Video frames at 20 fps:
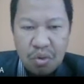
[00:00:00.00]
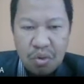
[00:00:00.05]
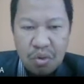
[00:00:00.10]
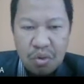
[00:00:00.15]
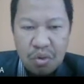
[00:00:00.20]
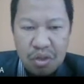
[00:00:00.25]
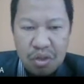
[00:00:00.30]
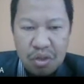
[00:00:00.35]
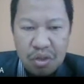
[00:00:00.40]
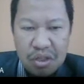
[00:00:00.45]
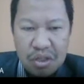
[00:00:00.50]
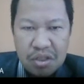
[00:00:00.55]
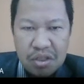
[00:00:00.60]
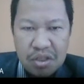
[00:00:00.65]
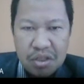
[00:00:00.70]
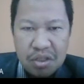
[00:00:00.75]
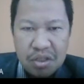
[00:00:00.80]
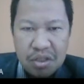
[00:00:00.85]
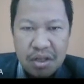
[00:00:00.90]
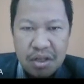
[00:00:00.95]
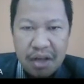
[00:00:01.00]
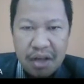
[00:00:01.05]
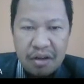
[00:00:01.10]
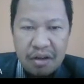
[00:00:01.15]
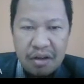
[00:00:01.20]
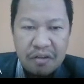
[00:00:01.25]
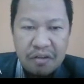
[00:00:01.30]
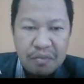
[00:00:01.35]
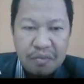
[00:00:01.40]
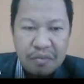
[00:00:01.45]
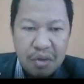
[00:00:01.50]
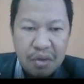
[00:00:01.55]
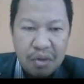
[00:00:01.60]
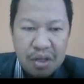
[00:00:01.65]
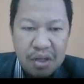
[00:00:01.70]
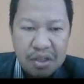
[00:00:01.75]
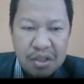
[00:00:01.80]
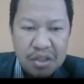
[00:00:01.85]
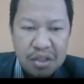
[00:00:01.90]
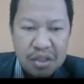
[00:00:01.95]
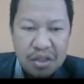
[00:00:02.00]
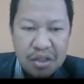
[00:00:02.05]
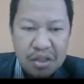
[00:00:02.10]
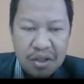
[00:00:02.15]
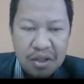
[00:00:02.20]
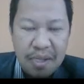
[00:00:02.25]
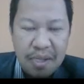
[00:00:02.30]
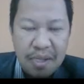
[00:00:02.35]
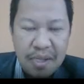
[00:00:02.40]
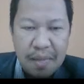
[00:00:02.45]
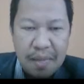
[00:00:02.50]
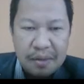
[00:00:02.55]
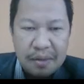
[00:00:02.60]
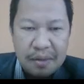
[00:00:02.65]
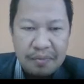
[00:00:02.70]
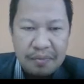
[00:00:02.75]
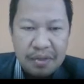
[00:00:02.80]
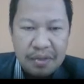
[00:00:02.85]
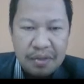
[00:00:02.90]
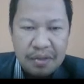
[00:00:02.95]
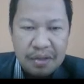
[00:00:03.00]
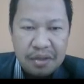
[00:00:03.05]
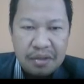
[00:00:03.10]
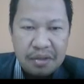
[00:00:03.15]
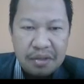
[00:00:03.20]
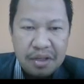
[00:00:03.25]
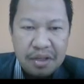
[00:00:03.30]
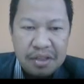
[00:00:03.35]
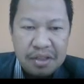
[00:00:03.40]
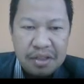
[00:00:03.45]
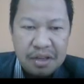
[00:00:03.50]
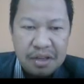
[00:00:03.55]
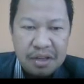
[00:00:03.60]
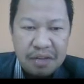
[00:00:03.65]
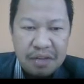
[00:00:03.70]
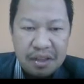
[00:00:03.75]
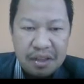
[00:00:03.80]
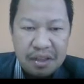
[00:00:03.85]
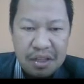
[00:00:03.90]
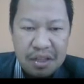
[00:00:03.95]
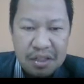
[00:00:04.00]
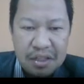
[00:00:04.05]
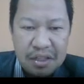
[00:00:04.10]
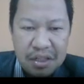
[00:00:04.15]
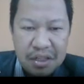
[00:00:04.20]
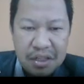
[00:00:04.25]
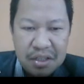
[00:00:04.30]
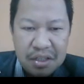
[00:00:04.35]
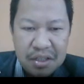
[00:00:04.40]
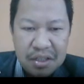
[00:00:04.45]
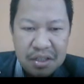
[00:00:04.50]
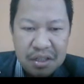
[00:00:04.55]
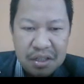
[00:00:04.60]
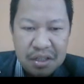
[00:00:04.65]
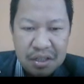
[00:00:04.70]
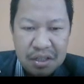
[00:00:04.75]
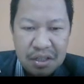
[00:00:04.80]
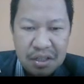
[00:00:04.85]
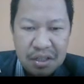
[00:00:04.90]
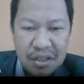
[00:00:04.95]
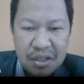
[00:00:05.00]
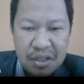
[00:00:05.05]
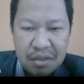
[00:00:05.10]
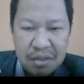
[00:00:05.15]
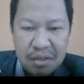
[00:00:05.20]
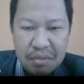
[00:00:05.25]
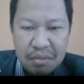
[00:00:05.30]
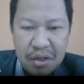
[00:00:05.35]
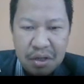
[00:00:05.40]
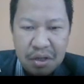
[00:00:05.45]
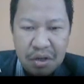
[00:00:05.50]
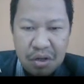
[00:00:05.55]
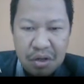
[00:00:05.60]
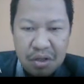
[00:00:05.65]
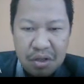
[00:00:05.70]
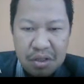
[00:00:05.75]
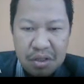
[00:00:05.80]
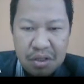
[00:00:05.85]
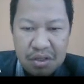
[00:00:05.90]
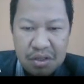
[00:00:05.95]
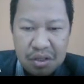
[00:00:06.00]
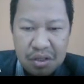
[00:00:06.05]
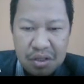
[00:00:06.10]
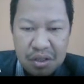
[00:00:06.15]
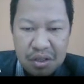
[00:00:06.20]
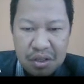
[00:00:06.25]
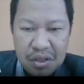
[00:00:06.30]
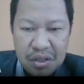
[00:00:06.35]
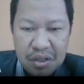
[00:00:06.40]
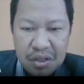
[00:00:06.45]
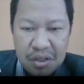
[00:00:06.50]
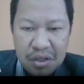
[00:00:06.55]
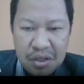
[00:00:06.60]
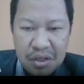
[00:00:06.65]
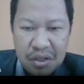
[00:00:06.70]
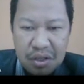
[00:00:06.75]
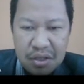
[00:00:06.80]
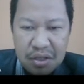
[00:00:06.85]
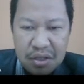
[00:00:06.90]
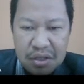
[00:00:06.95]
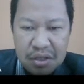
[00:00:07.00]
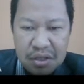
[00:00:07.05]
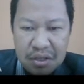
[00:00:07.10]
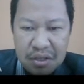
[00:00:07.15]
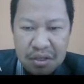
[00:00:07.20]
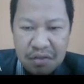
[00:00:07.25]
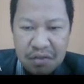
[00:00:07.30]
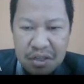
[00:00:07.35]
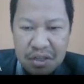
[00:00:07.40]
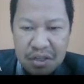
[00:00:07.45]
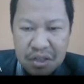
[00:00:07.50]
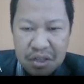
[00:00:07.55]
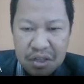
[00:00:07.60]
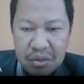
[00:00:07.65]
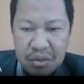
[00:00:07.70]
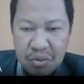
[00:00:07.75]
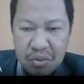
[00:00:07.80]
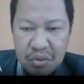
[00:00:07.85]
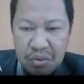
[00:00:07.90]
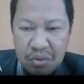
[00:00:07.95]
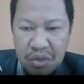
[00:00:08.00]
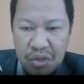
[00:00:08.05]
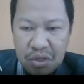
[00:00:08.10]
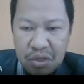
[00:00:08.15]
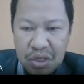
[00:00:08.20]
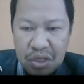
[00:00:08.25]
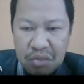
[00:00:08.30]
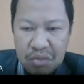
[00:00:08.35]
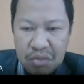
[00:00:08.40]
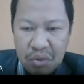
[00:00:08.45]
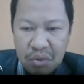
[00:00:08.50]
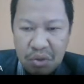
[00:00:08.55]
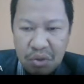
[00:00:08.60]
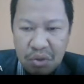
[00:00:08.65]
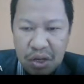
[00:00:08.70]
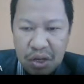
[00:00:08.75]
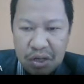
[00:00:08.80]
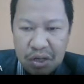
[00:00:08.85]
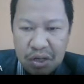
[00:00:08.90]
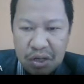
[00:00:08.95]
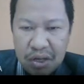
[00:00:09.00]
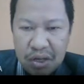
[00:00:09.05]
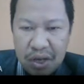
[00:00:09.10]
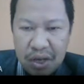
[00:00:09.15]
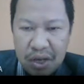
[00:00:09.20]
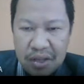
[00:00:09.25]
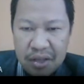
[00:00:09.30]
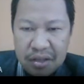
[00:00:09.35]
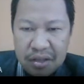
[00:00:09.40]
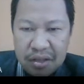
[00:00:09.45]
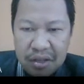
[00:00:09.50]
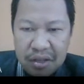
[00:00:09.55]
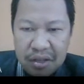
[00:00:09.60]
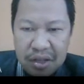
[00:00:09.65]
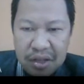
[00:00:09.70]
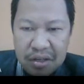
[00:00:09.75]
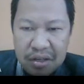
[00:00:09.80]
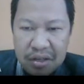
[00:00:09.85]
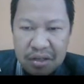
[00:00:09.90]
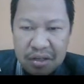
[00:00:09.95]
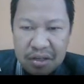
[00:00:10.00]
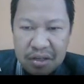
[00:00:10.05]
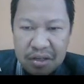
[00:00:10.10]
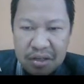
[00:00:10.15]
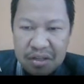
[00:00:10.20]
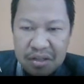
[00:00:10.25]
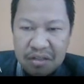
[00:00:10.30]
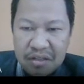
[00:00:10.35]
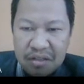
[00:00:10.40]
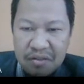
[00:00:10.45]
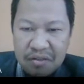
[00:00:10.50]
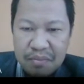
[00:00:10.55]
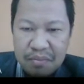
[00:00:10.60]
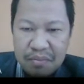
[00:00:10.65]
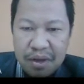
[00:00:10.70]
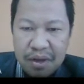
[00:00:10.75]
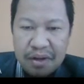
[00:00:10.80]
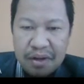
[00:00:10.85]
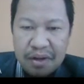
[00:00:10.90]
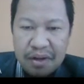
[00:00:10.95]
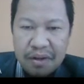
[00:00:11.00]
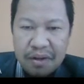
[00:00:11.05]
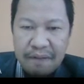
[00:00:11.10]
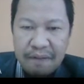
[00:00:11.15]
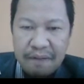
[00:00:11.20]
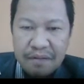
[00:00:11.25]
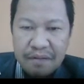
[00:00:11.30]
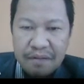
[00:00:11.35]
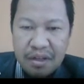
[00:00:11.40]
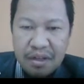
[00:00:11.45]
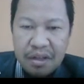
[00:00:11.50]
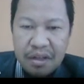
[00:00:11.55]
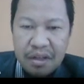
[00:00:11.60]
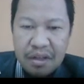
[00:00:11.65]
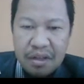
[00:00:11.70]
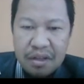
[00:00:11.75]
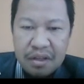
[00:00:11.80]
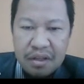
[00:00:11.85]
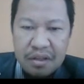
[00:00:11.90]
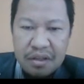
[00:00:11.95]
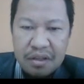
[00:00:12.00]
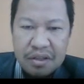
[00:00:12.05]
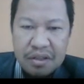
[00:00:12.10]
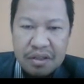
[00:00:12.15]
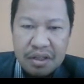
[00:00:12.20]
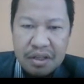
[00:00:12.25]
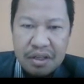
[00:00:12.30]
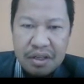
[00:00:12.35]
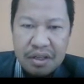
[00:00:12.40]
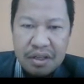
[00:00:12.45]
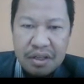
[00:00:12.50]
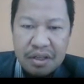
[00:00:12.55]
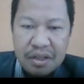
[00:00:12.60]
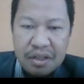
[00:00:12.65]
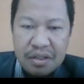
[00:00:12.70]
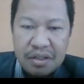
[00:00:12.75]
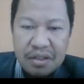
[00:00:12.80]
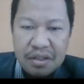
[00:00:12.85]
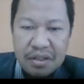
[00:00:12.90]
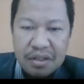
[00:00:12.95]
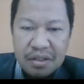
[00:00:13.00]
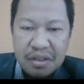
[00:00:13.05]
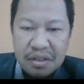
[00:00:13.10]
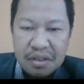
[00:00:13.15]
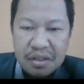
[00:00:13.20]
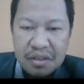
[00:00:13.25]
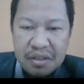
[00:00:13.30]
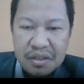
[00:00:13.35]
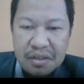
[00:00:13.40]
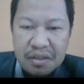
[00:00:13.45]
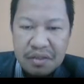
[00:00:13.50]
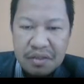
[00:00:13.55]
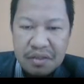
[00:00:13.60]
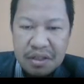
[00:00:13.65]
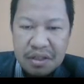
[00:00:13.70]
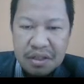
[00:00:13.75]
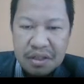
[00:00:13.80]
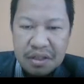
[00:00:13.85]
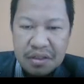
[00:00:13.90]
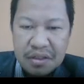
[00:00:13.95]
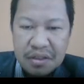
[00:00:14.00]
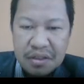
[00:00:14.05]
this kind of modulation, the disadvantage is it is difficult to demodulate. At the receiver part, the circuit is difficult